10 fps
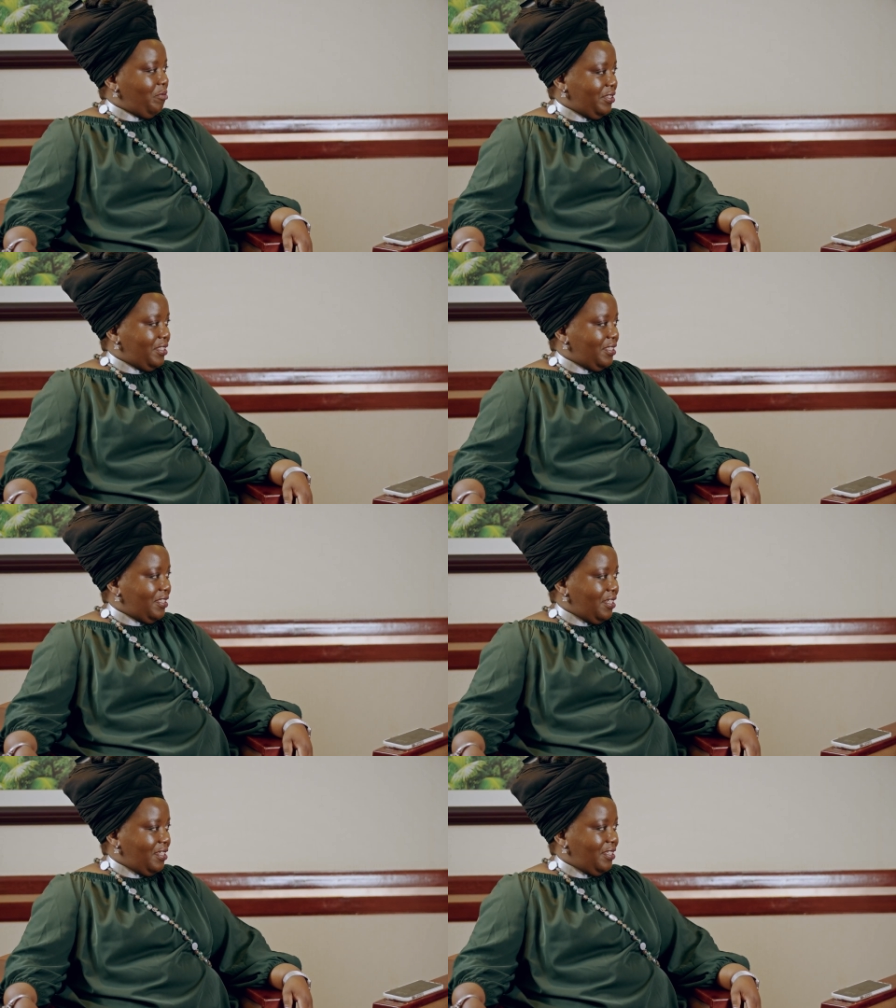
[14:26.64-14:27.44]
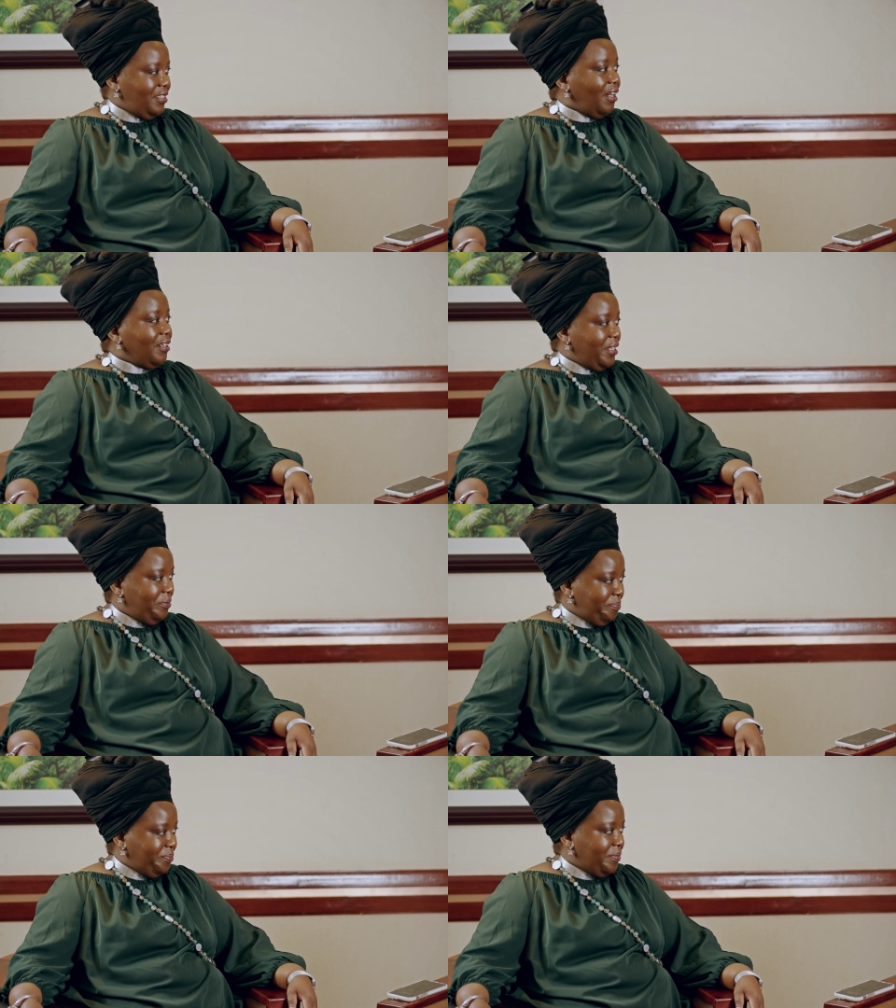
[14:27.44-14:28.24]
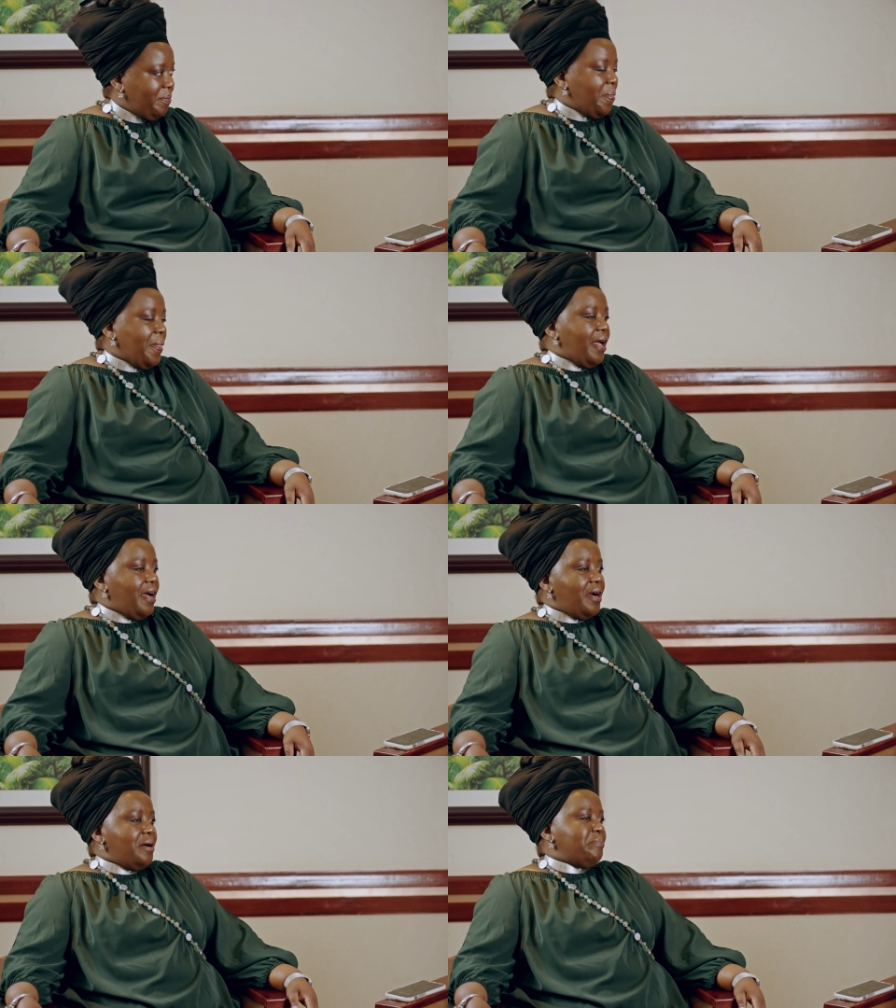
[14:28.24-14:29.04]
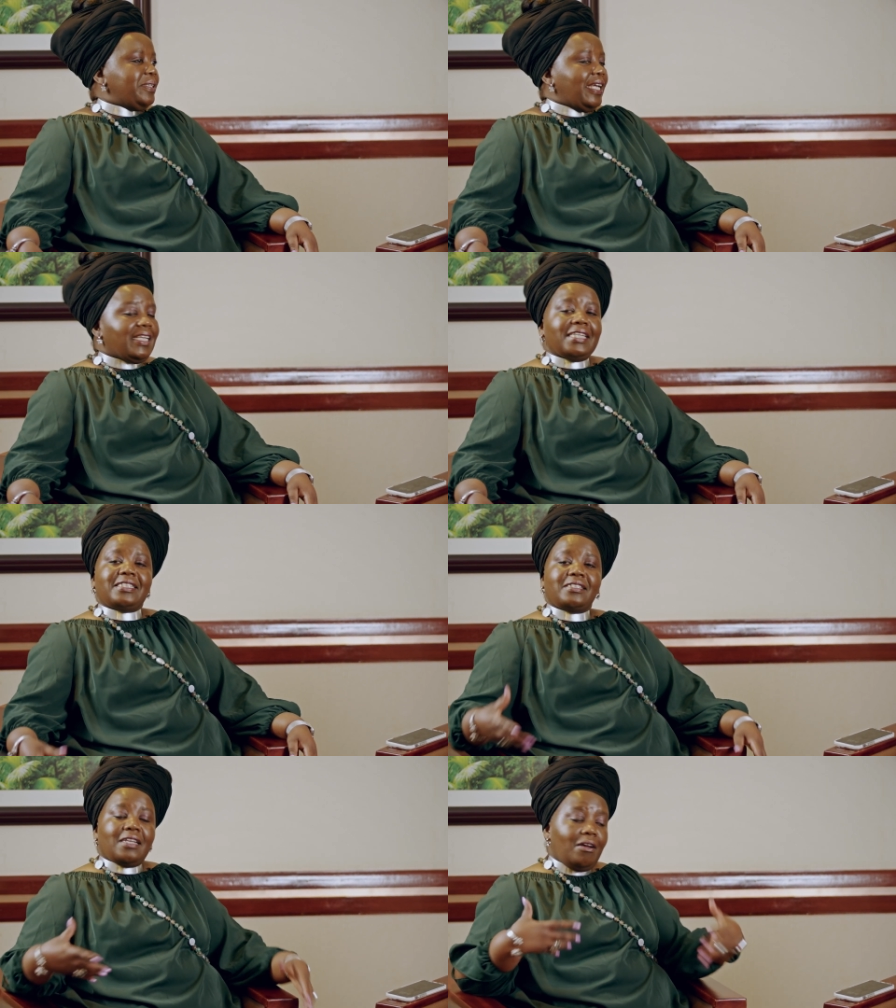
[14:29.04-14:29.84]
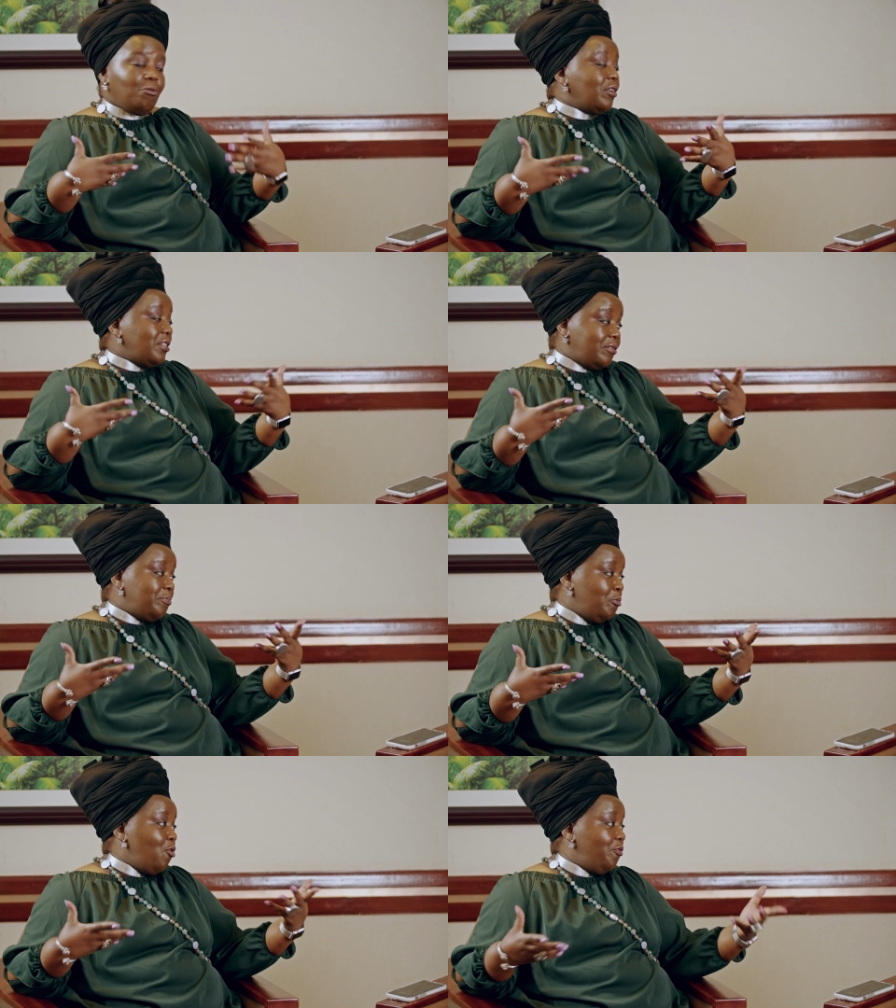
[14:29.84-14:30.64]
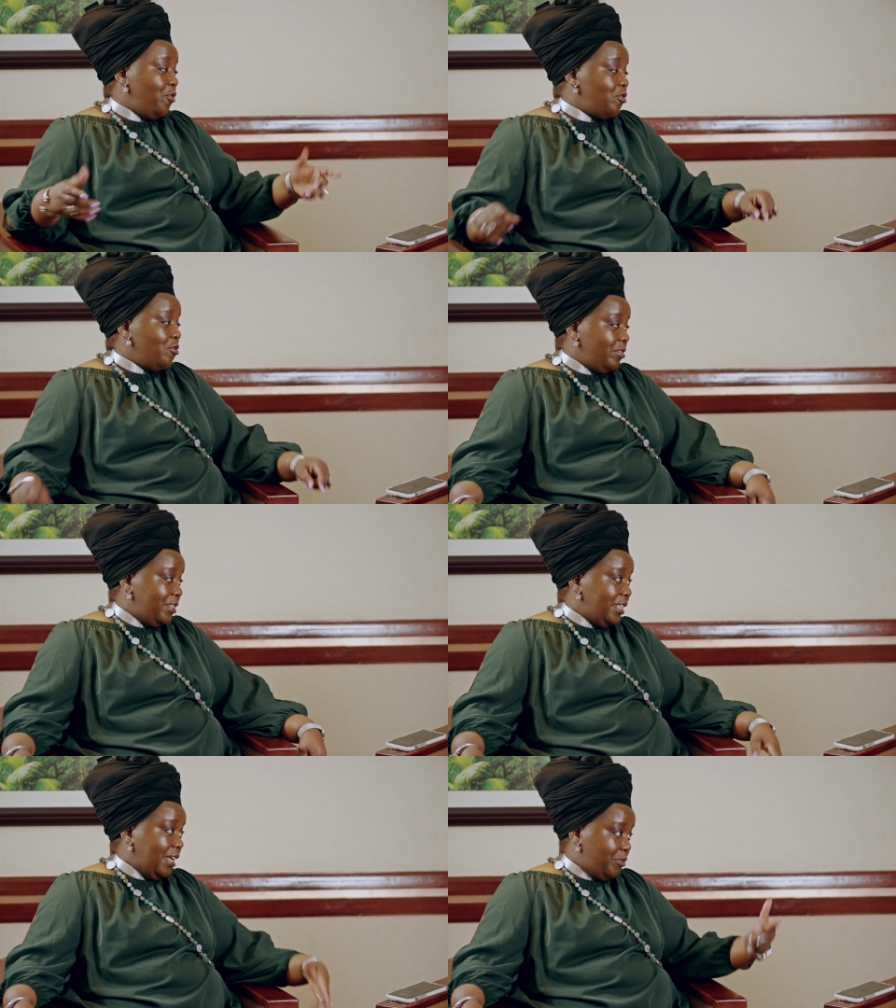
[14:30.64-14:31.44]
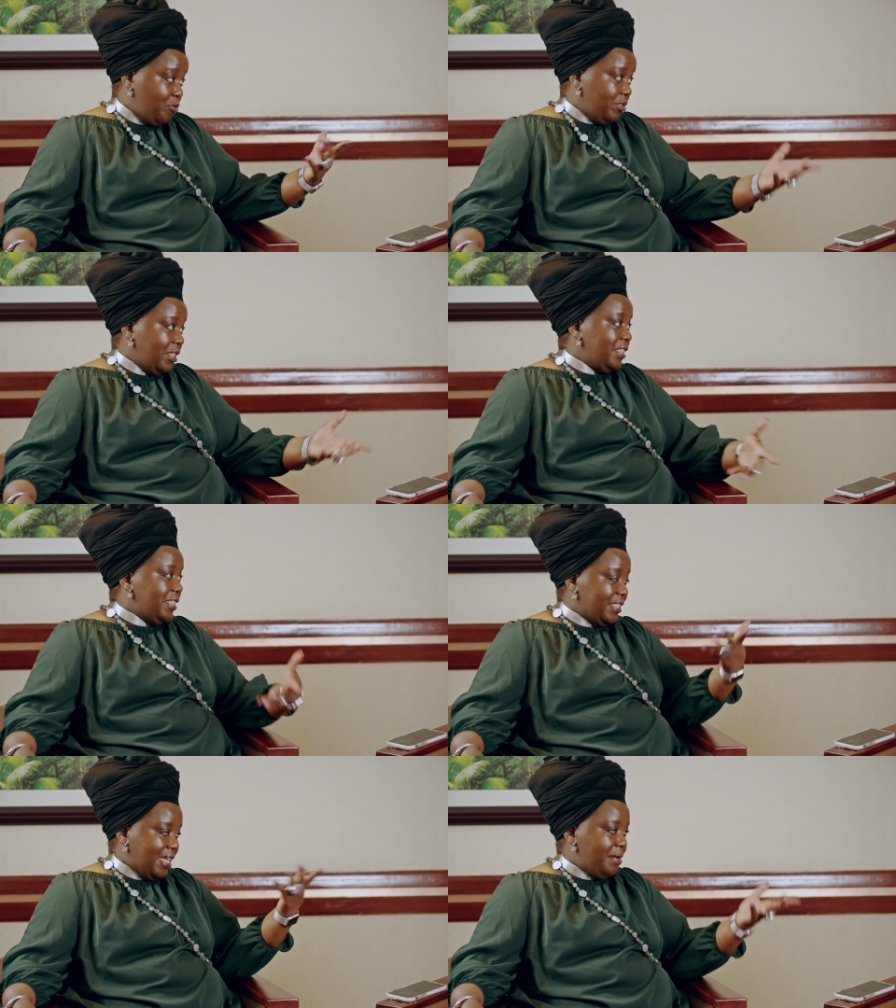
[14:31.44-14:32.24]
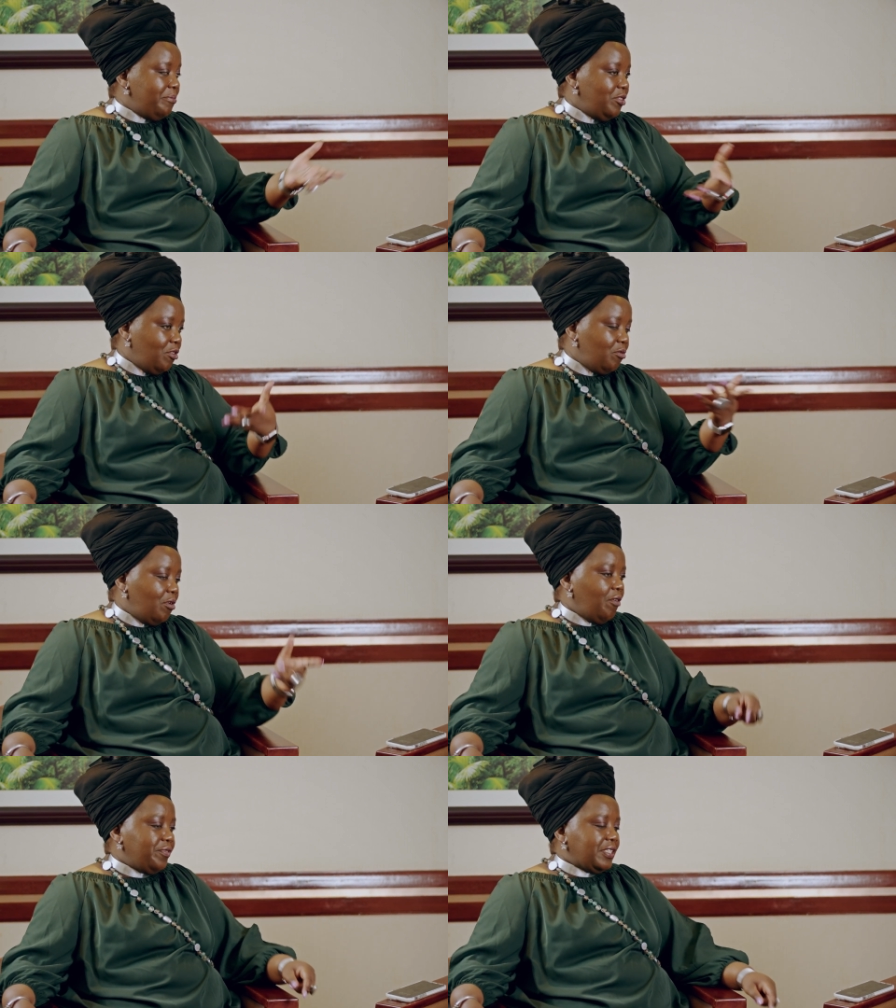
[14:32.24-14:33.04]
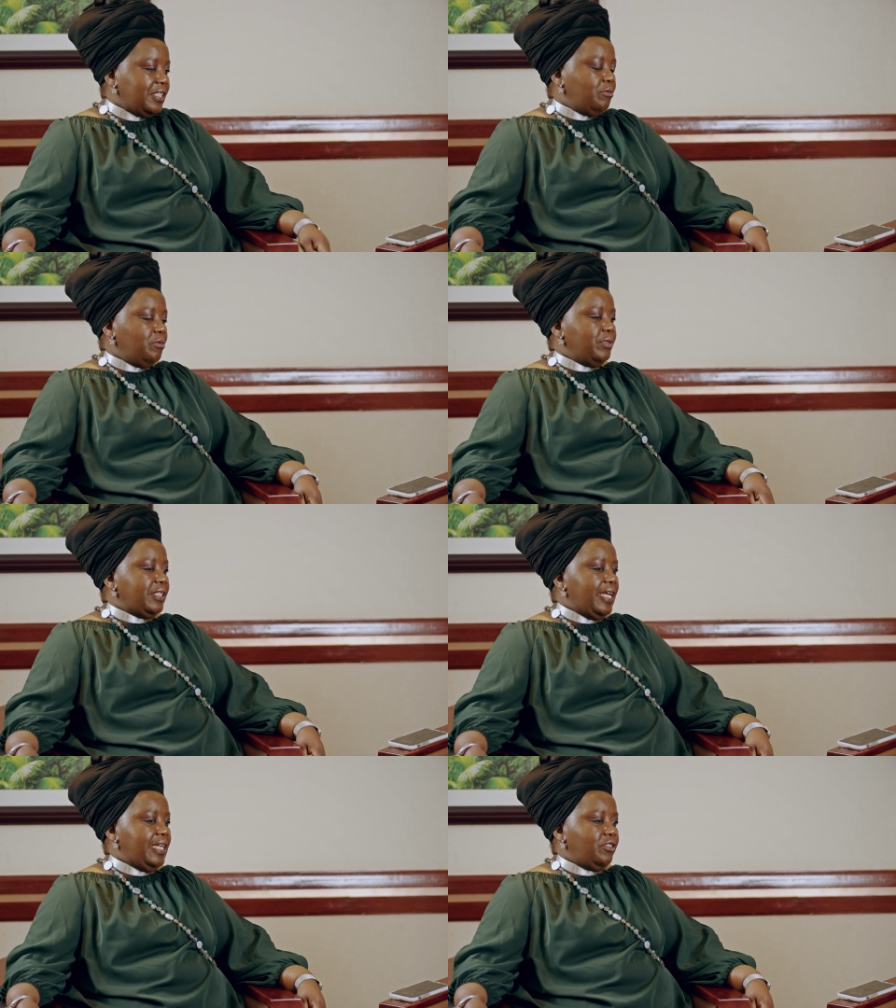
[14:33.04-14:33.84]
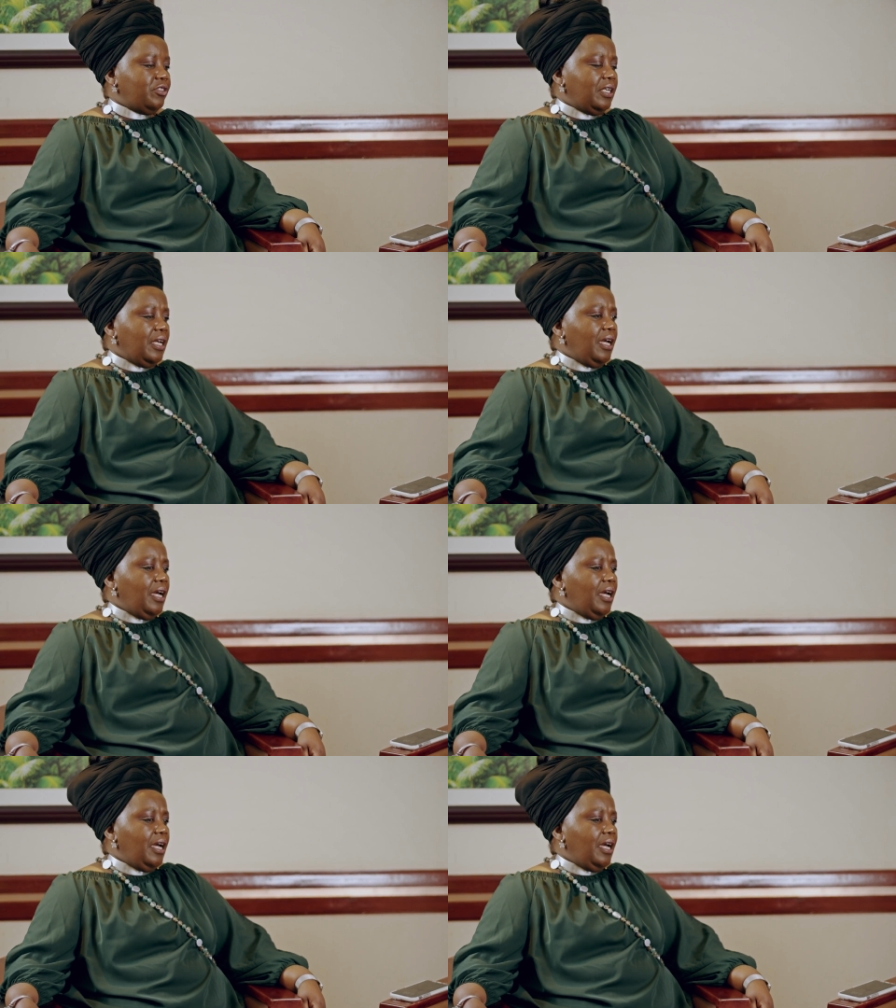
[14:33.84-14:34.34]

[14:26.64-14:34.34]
I was uh, younger. Uh, but I guess I was more vocal than I thought. And this came, you know, obviously with age.